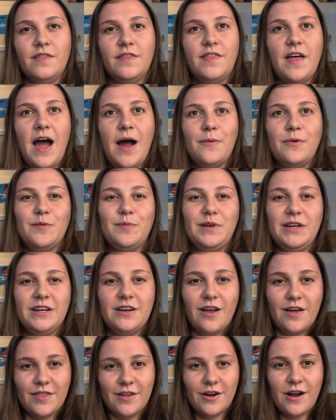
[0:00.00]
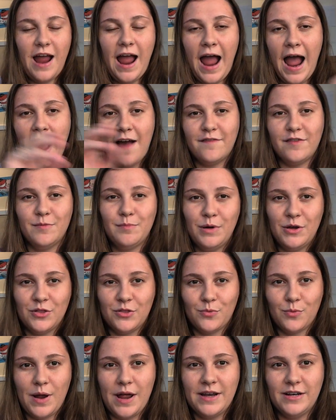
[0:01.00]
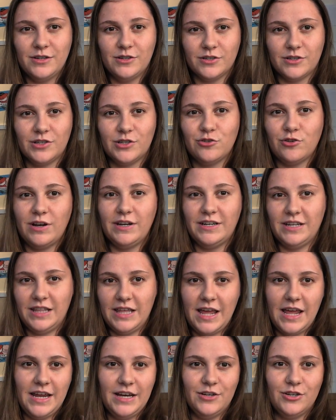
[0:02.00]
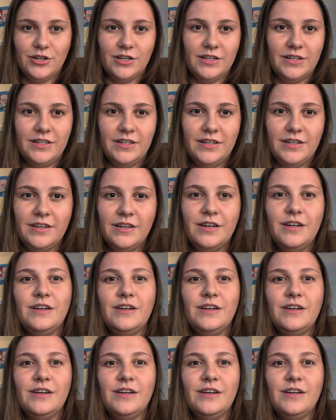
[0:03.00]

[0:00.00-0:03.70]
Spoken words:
that would be another half a month rent just straight to the agent.